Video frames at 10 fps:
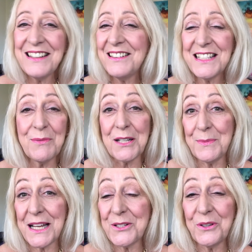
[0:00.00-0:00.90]
and
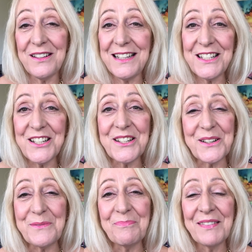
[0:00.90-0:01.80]
sometimes that's all you need to
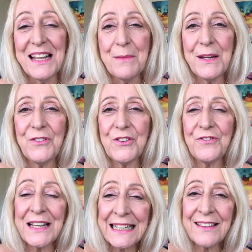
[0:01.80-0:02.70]
do. But if you're
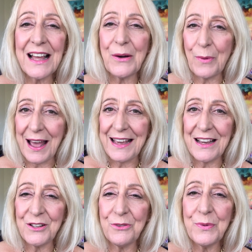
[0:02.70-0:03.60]
feeling that
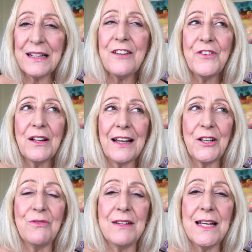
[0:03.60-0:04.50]
way and you really feel
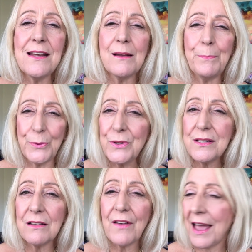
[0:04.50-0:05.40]
like you need a boost of